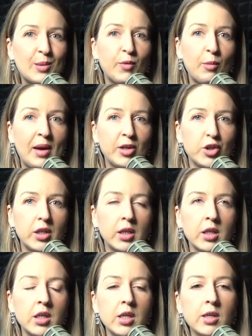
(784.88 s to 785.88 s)
this information.
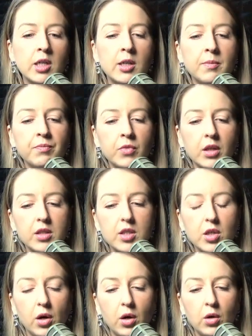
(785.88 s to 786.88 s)
Mm-hmm.
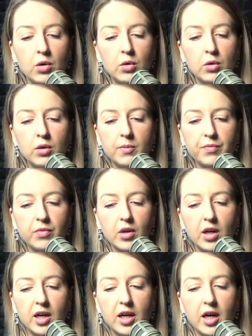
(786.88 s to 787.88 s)
So
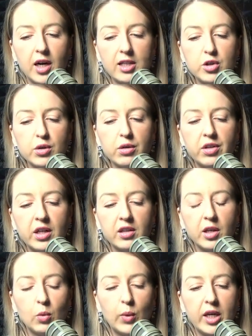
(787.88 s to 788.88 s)
I do
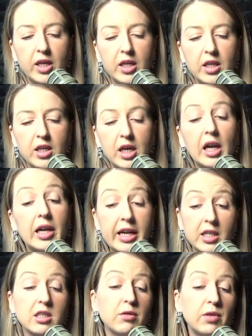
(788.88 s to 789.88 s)
think that we
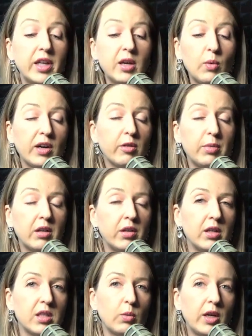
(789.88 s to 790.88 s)
collectively, one of the big
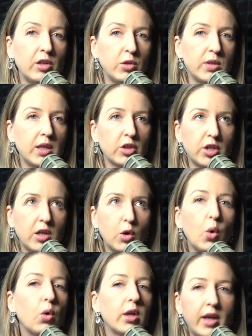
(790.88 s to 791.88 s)
things that we can do is actually
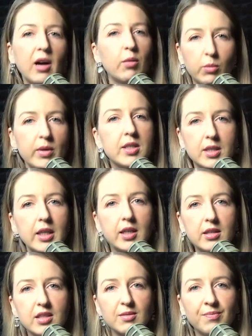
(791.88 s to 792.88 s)
call it out when we see
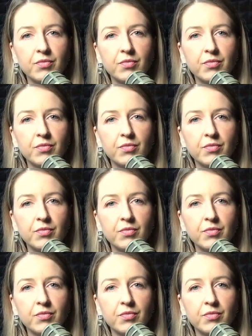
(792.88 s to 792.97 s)
it.